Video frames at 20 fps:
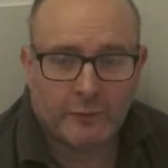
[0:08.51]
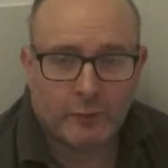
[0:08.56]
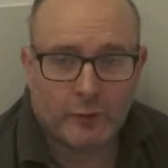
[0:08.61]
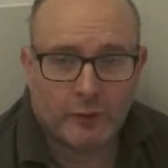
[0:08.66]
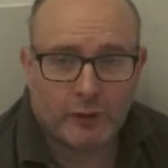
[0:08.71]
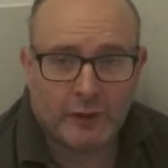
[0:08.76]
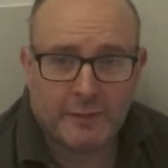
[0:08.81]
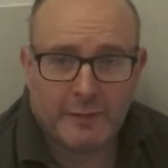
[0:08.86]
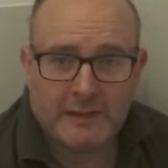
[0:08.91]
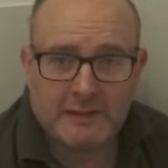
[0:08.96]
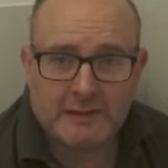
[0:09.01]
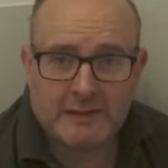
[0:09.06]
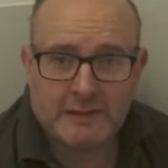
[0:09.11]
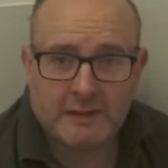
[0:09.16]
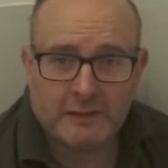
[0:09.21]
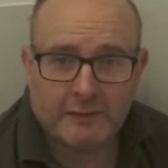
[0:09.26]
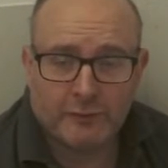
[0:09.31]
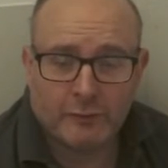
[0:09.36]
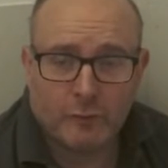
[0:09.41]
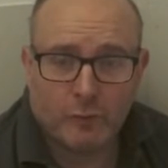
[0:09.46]
everyone, I'm
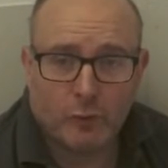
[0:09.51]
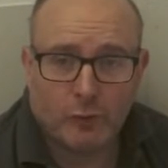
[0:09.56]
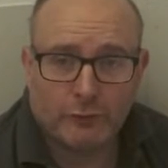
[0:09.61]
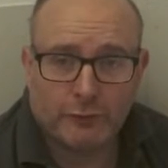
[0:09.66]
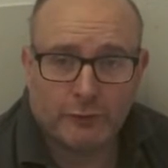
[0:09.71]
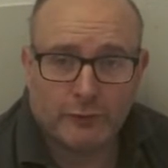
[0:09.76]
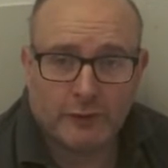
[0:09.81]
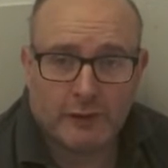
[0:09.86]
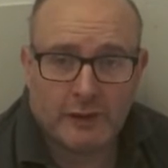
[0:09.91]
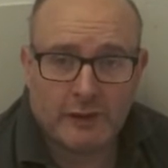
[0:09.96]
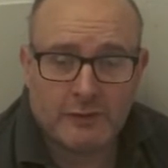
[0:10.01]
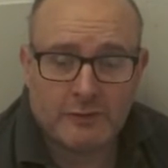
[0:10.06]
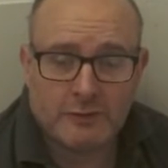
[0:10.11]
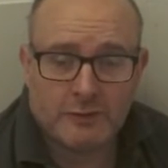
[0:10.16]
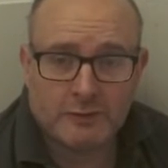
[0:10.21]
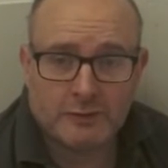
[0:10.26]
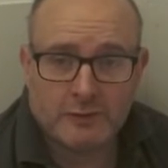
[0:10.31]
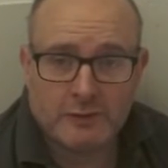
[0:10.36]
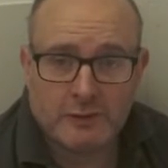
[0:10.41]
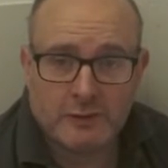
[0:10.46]
Anthony from Wandle
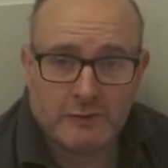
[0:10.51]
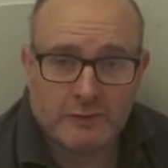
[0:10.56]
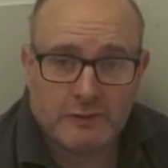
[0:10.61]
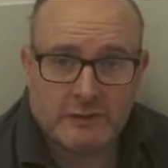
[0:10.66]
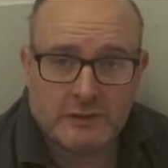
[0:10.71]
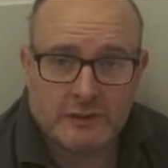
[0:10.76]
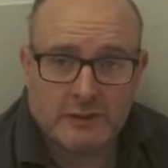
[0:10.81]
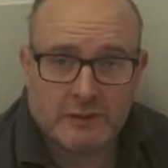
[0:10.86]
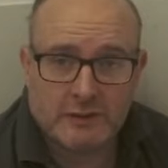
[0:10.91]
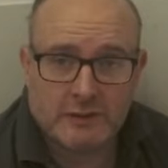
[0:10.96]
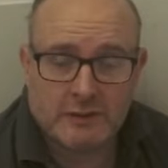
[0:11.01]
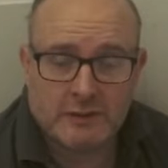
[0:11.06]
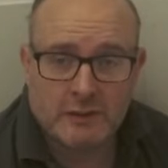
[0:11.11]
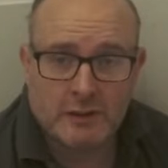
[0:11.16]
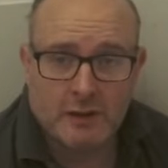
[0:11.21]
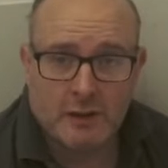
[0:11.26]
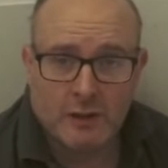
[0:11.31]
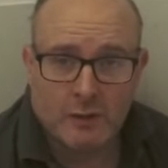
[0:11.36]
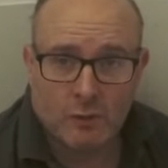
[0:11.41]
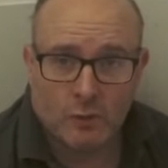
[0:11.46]
Electrical Services.
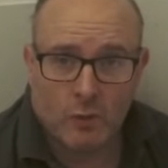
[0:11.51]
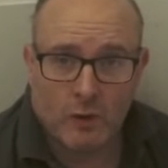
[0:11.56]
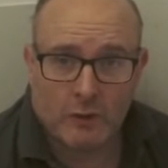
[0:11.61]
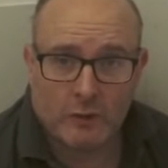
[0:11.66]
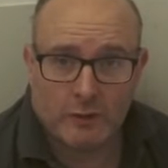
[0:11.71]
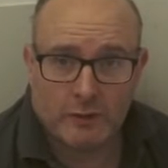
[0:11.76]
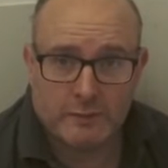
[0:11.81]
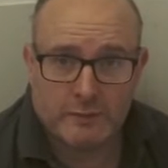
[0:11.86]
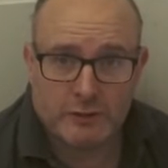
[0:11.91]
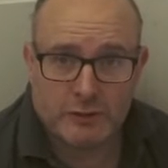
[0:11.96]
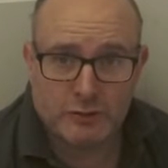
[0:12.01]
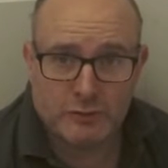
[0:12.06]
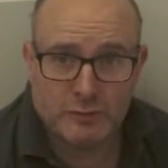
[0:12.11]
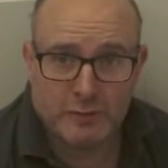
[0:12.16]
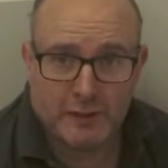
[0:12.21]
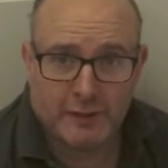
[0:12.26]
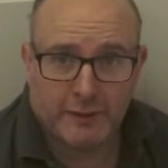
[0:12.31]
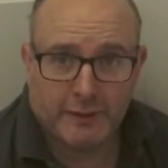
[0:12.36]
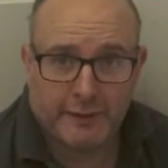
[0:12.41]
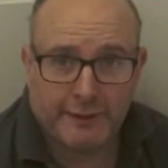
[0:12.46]
Welcome to
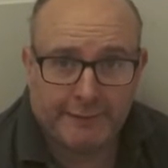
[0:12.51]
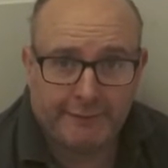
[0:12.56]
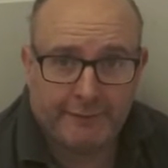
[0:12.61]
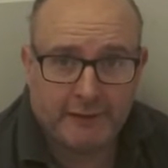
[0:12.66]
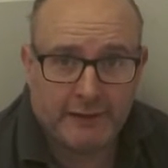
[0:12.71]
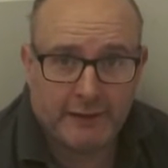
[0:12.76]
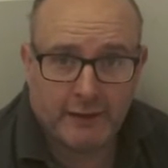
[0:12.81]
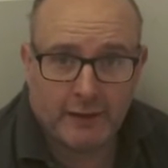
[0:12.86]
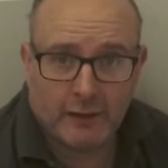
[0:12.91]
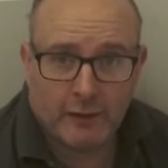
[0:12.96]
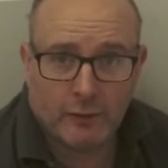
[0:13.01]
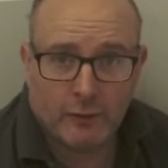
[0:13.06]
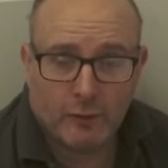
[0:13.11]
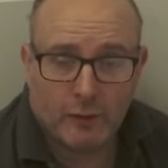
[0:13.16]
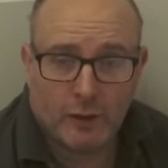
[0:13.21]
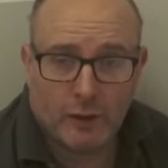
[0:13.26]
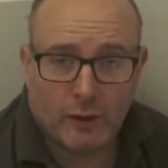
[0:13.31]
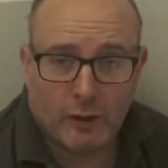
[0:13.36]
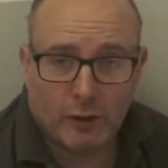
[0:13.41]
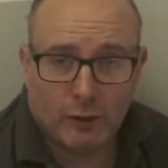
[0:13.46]
my video
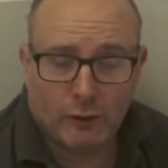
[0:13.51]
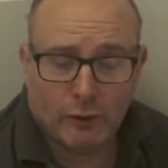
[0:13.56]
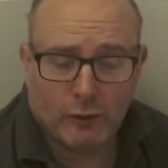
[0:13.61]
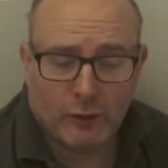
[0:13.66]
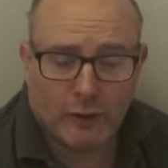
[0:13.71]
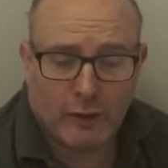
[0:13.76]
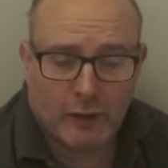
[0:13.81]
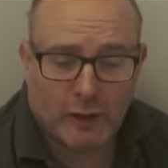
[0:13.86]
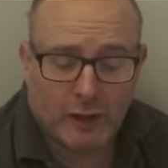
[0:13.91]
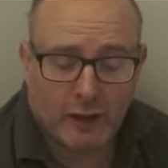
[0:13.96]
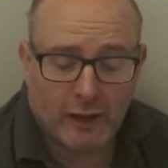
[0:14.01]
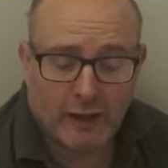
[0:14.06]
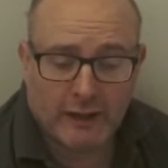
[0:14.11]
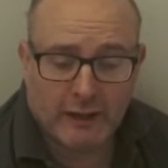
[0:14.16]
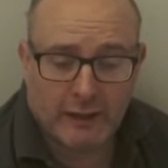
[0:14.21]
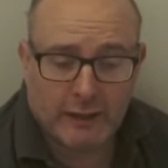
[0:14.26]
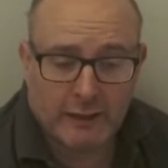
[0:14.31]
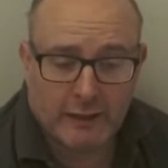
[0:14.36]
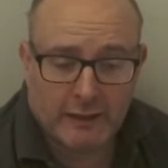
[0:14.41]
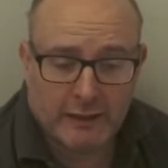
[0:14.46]
on
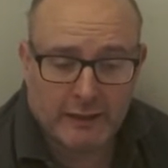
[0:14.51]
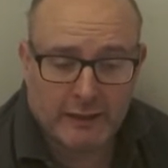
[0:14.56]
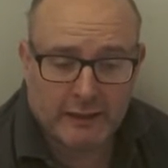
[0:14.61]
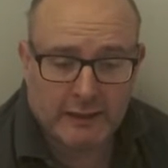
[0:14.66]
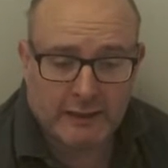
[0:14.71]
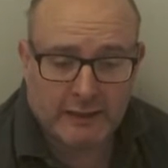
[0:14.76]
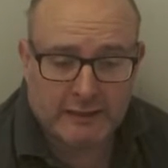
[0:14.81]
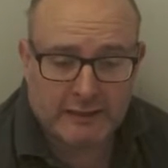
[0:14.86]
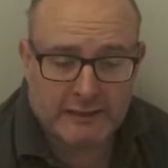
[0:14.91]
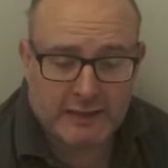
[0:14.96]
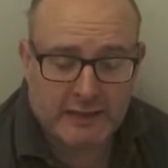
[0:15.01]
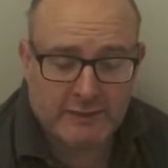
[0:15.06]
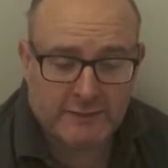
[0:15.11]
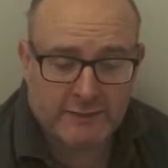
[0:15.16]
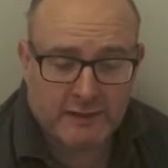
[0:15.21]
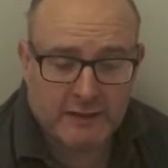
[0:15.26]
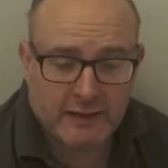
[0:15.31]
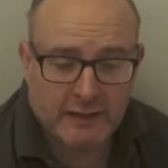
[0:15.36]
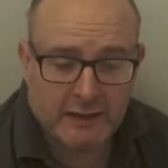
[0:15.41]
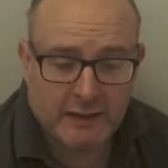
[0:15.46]

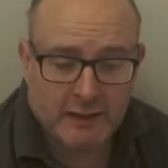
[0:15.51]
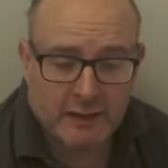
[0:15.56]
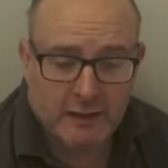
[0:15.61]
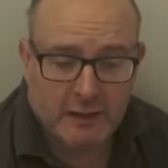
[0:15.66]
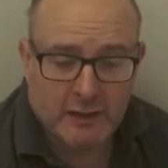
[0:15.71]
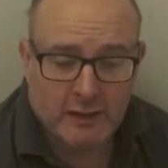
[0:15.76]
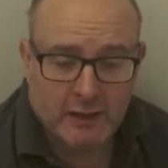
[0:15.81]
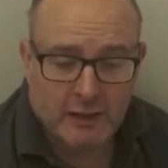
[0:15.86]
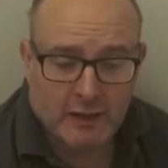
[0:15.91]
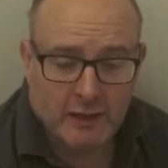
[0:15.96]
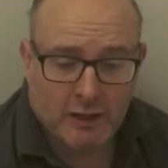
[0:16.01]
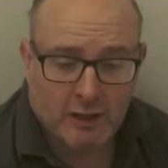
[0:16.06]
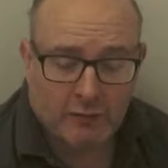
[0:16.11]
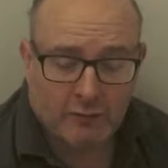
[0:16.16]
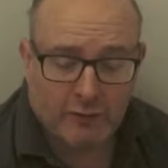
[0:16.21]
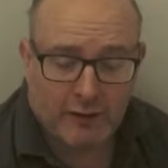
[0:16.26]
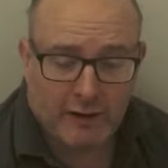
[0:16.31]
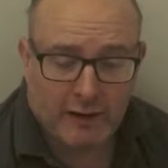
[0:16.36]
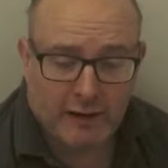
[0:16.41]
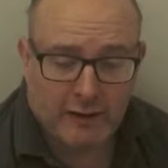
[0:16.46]
safety
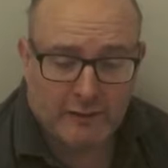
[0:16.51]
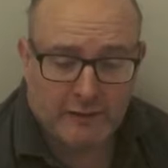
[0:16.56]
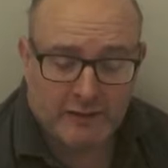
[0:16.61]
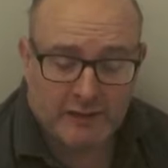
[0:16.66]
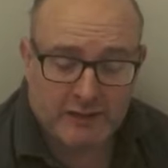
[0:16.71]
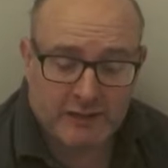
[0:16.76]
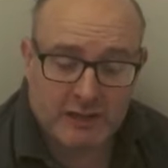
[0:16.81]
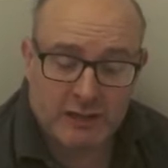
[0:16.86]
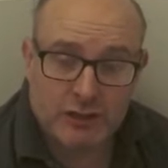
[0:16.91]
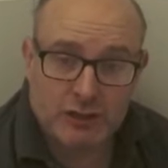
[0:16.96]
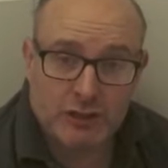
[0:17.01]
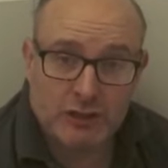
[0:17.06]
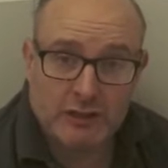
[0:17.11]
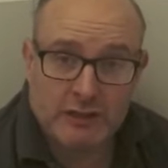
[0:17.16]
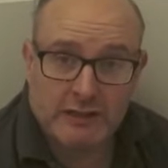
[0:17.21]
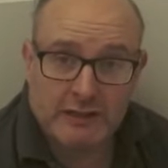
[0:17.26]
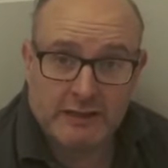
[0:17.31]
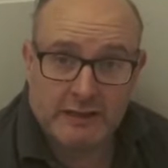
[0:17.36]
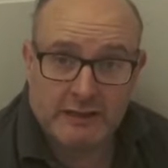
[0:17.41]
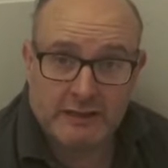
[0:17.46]
around extension
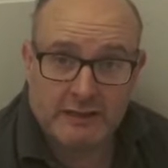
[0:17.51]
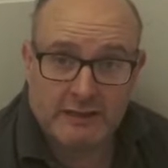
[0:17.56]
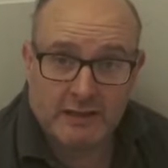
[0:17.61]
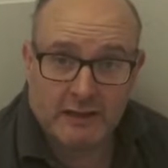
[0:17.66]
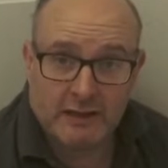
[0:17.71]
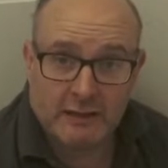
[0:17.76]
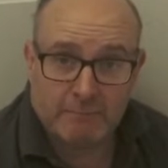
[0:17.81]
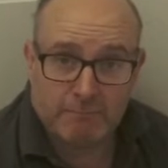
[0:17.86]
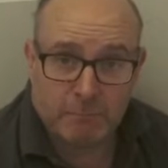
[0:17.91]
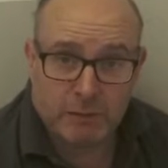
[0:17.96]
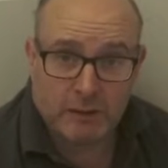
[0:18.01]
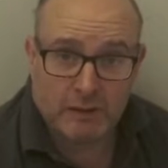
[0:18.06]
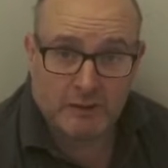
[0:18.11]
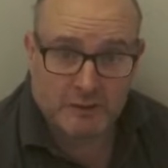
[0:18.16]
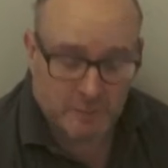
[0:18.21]
leads and plug